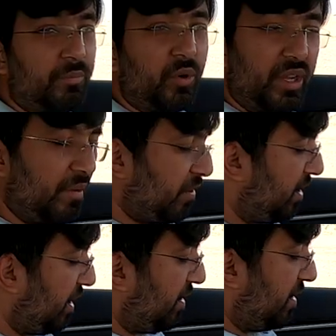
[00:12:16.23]
sporty
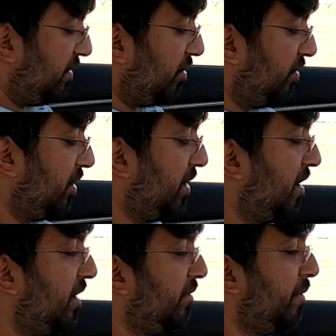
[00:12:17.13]
one, and there is also an
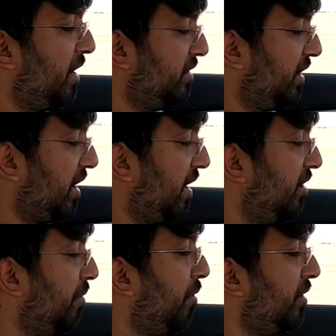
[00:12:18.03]
RS badging
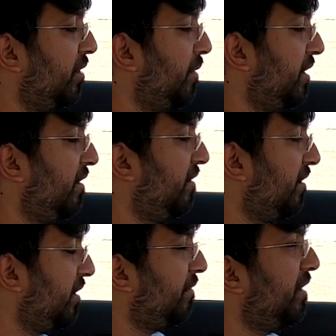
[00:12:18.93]
at the bottom. And the
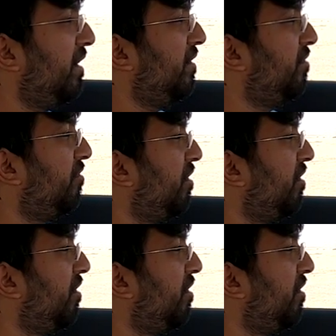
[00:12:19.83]
steering wheel is